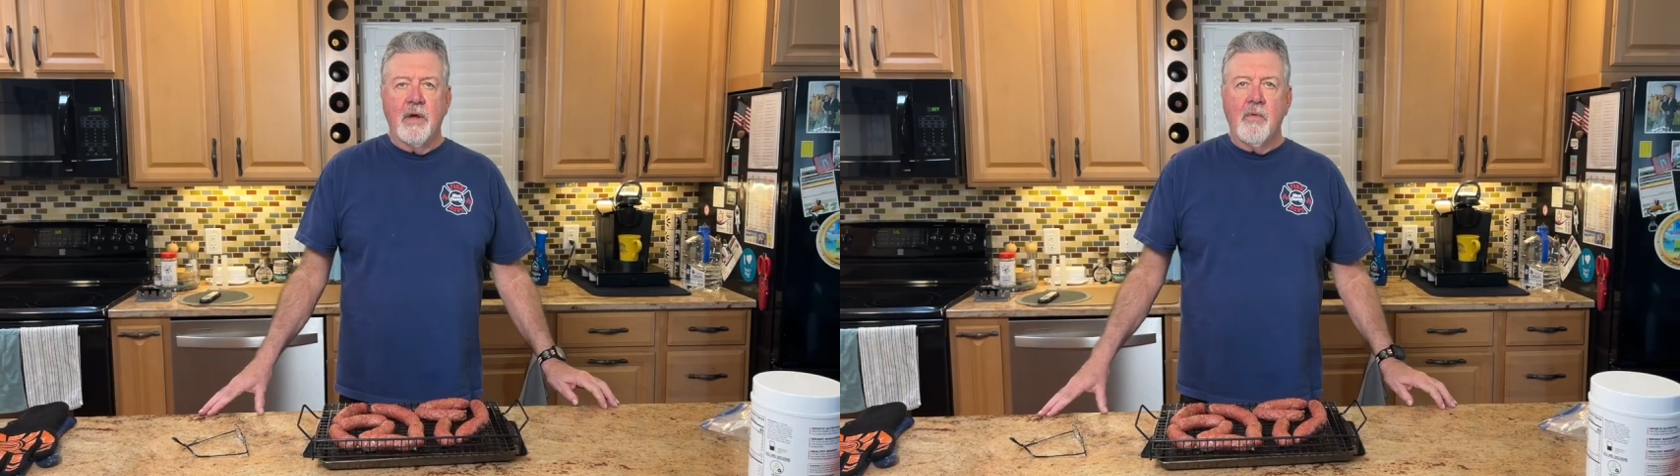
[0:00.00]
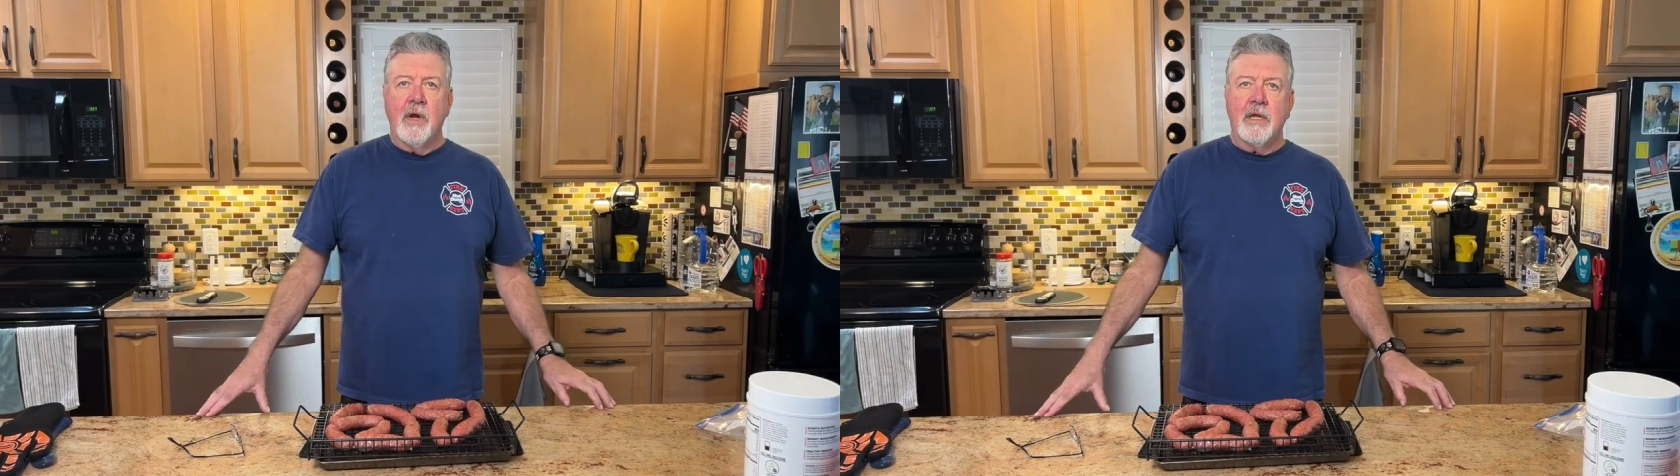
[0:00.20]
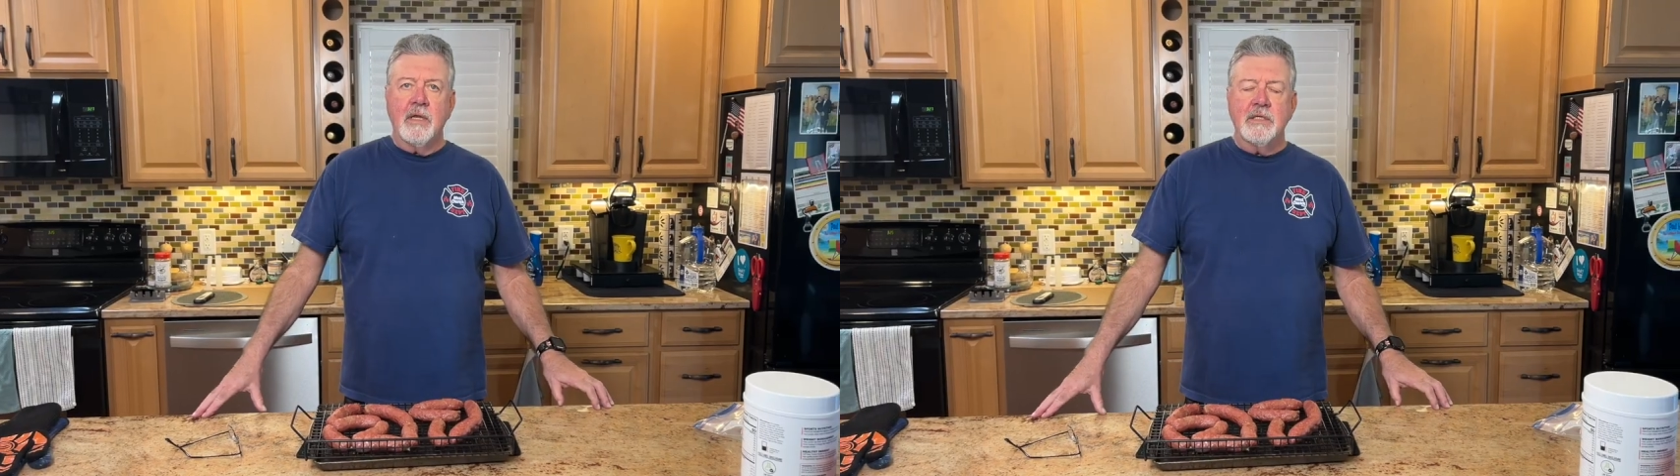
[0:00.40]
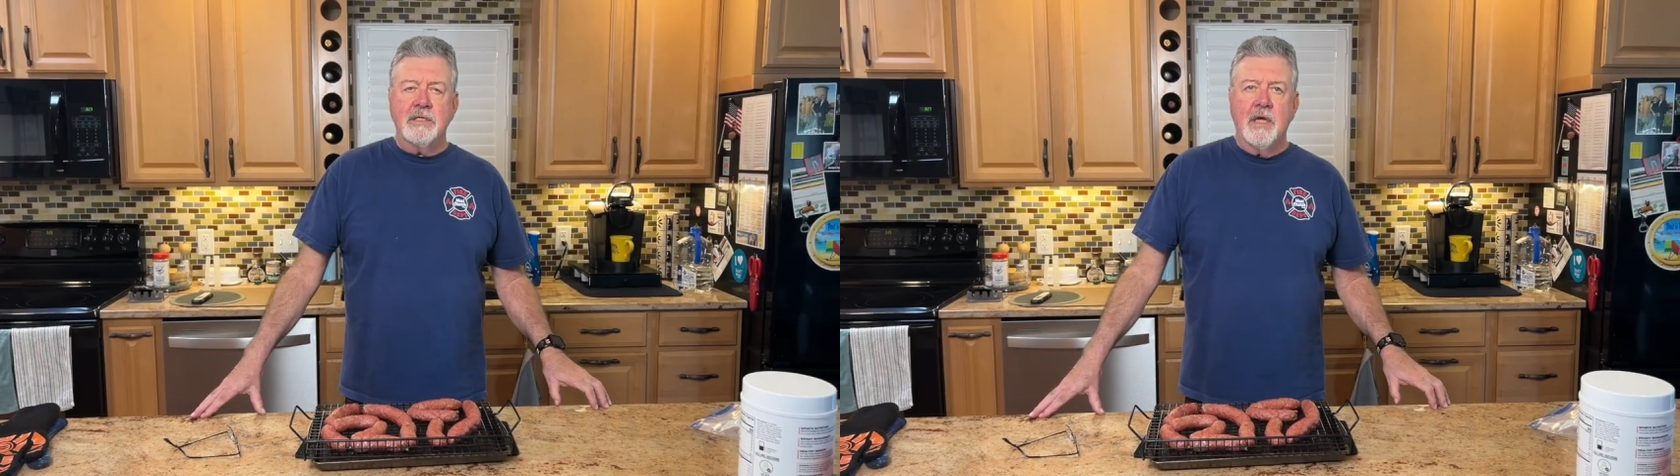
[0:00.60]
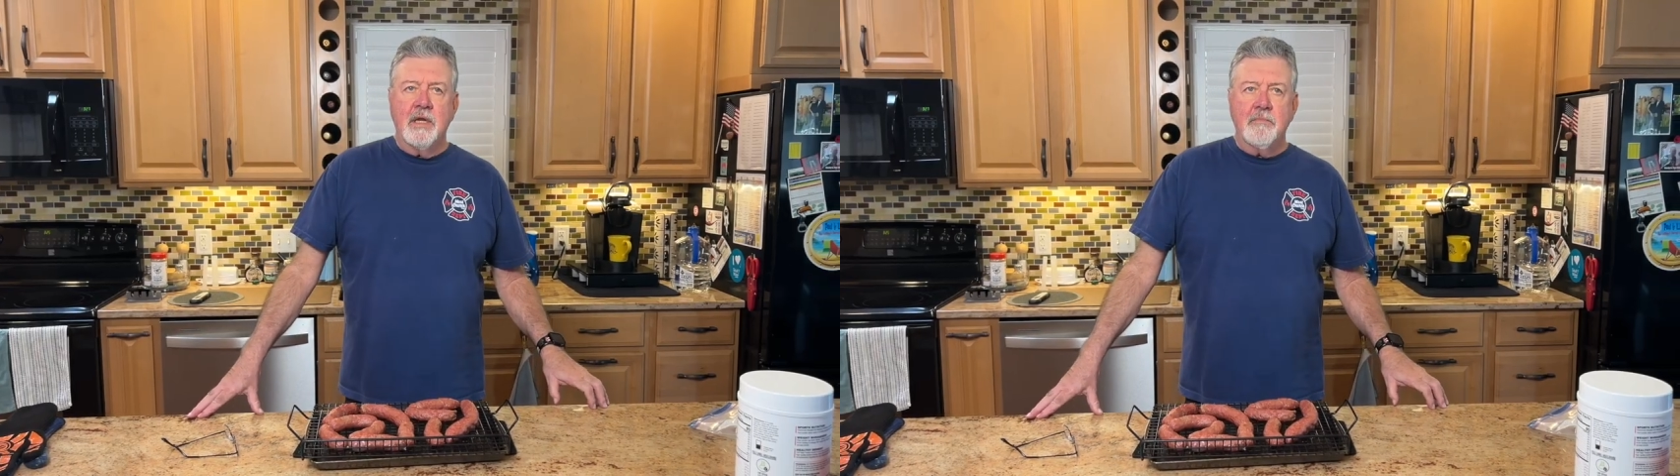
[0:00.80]
I want to at
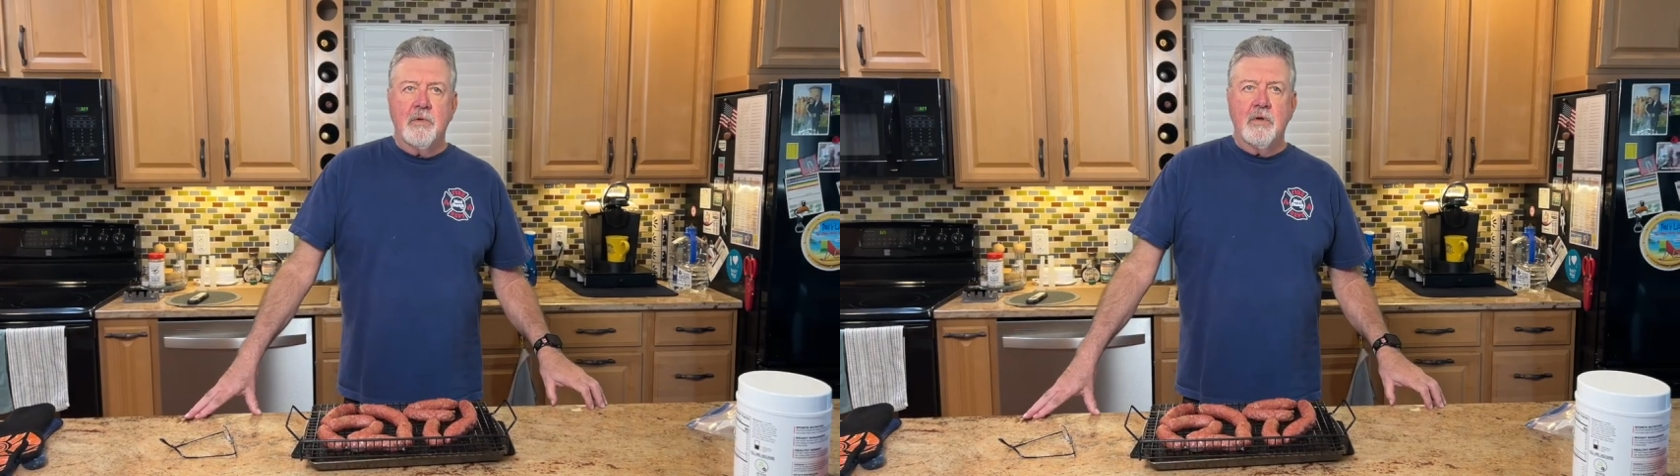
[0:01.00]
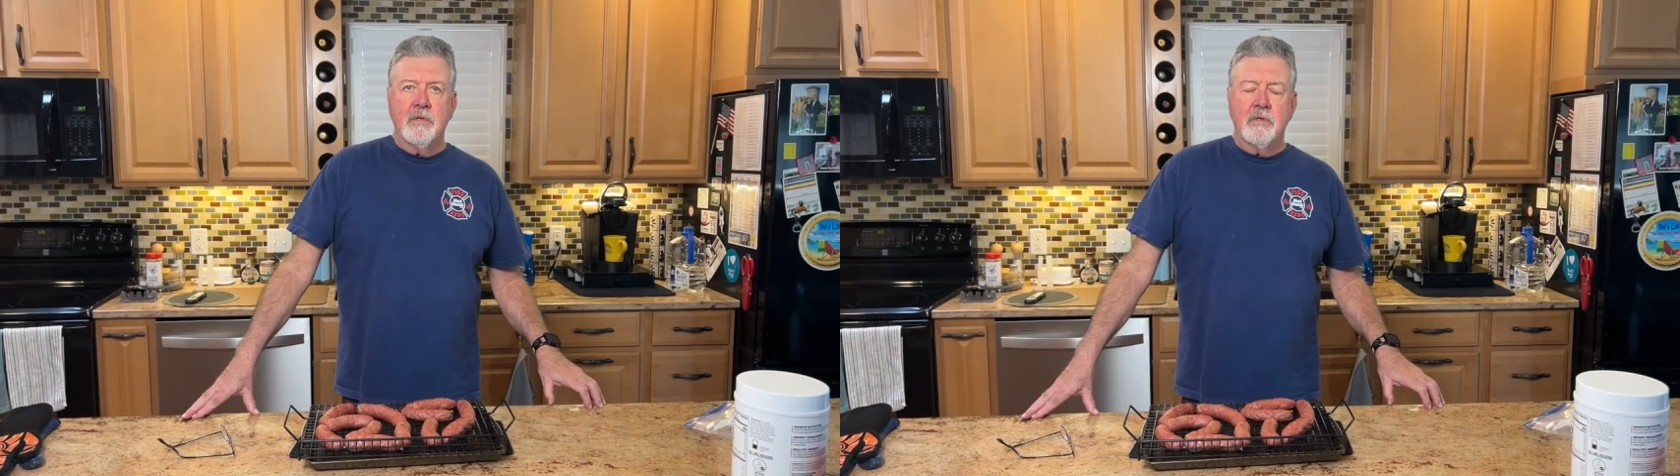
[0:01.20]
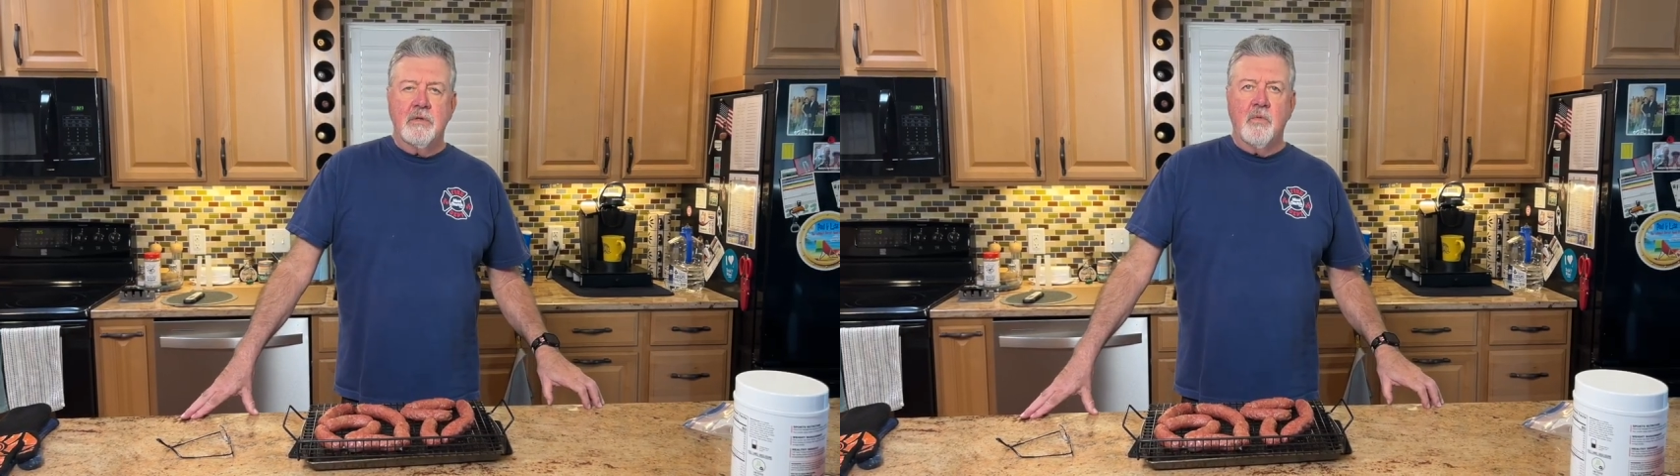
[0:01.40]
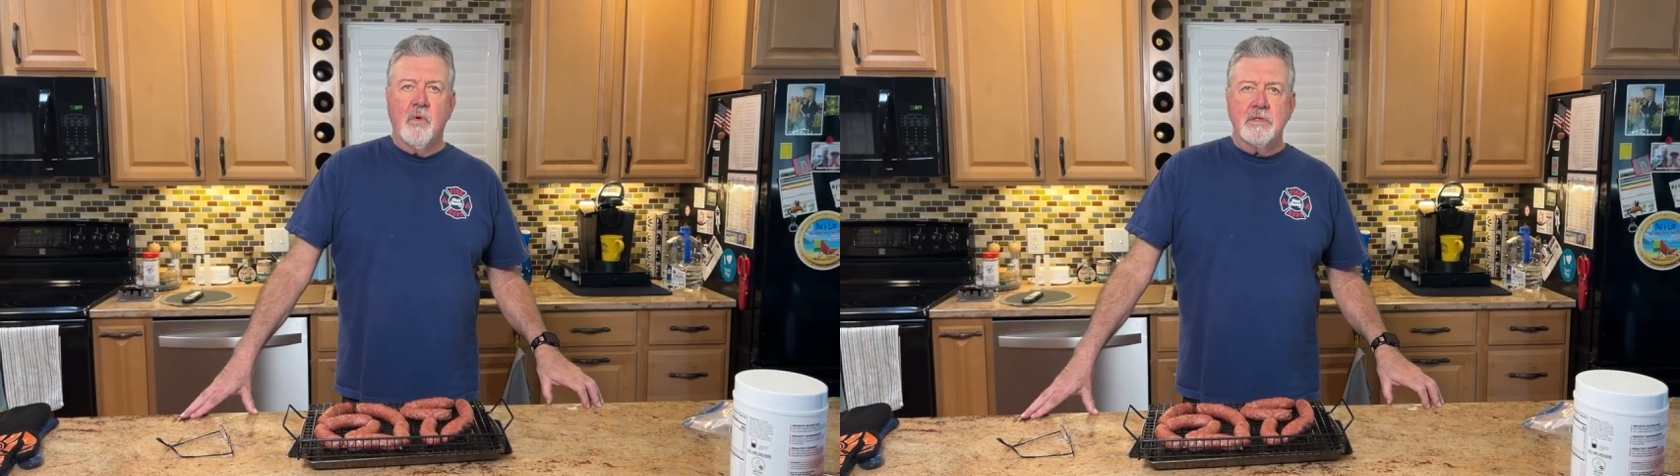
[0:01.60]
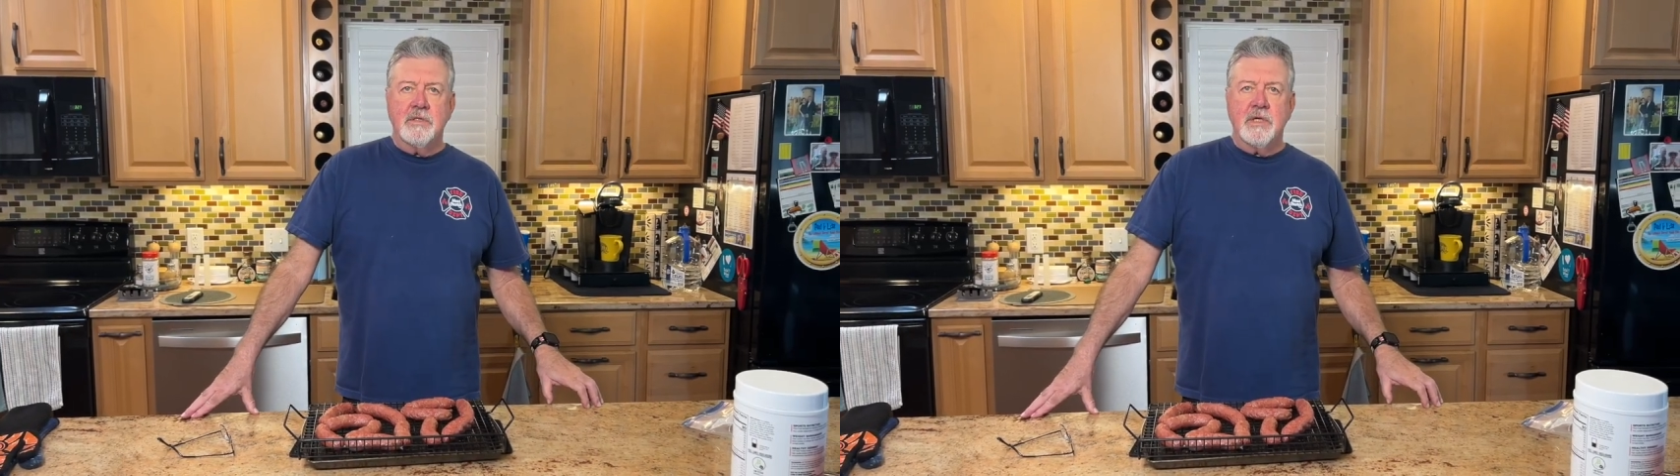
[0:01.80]
least get it to
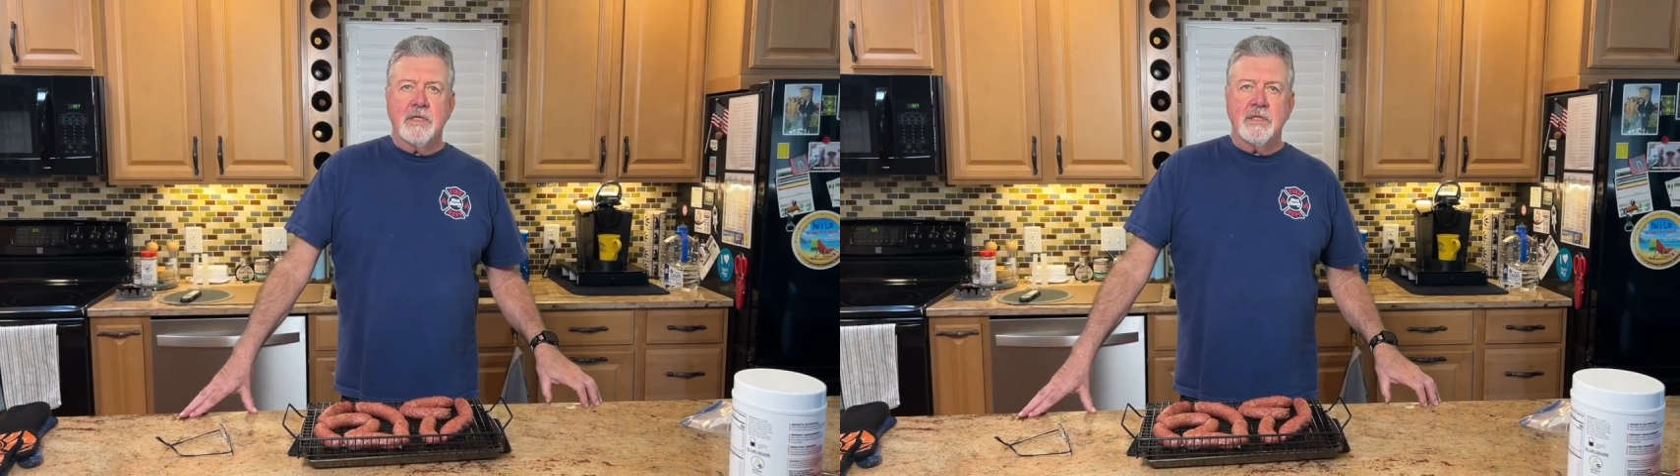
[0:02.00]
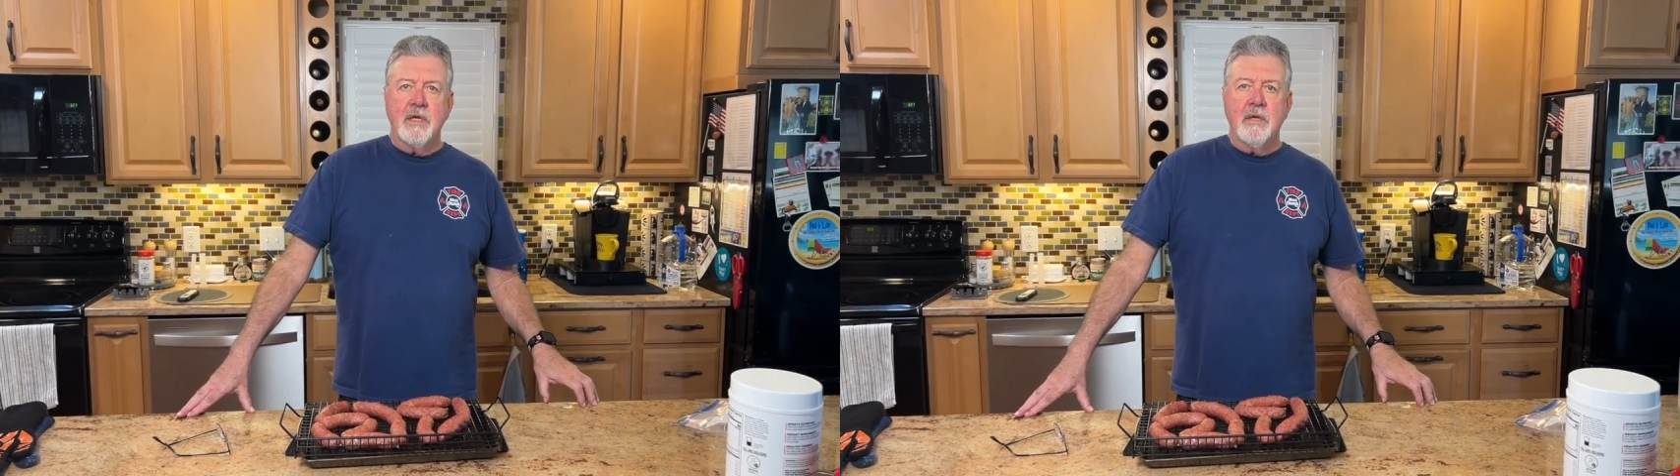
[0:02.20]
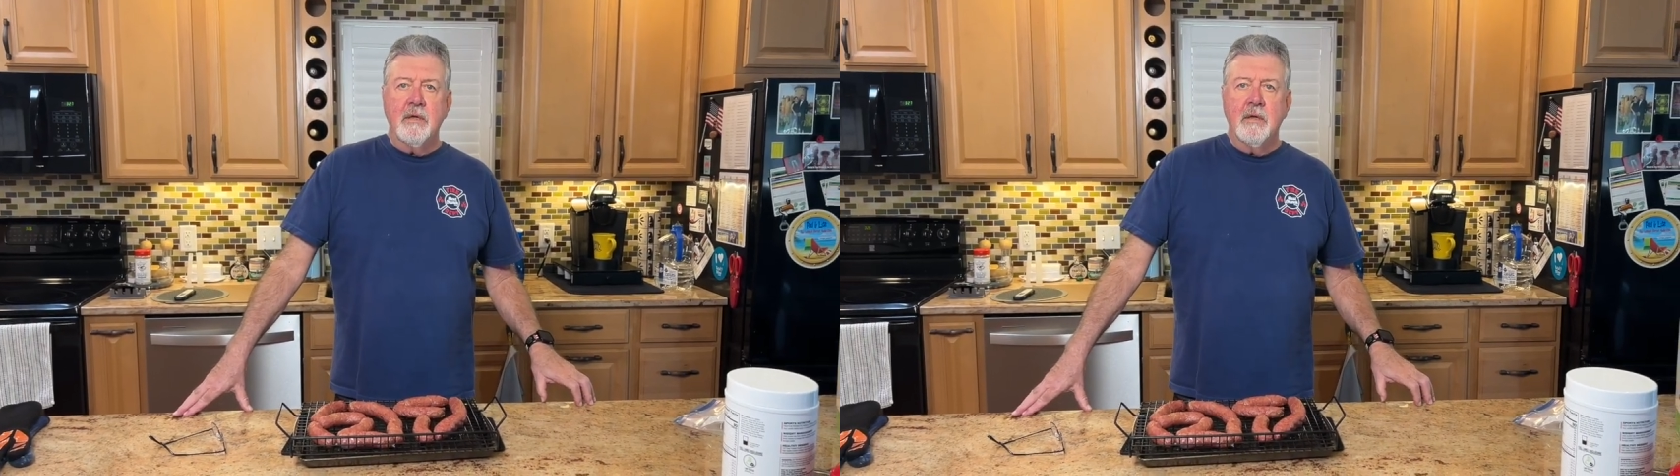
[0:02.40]
160.